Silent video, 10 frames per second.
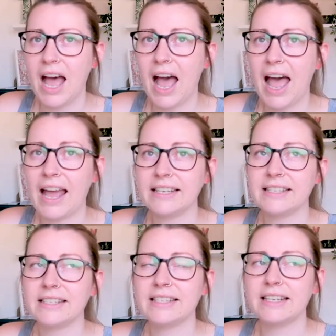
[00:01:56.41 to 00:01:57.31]

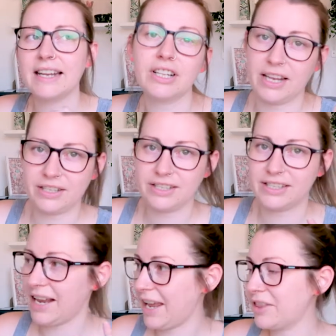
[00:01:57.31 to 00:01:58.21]
And let's just
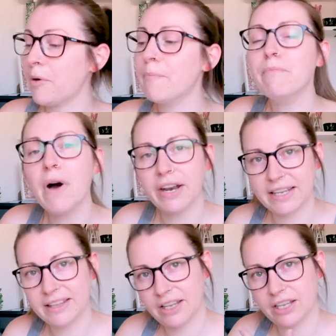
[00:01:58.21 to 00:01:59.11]
say the
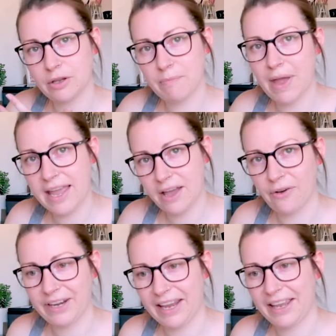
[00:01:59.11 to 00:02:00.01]
money that you make
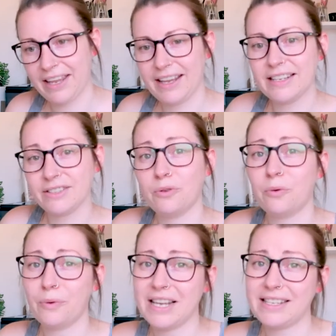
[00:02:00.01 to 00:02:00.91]
on it isn't
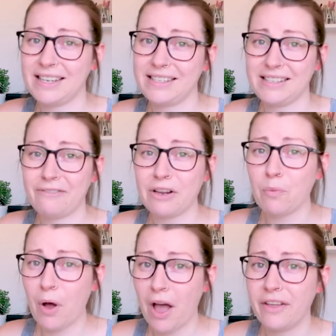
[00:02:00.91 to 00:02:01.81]
always necessarily
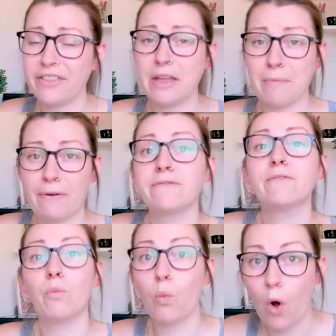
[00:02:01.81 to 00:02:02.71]
worth the amount of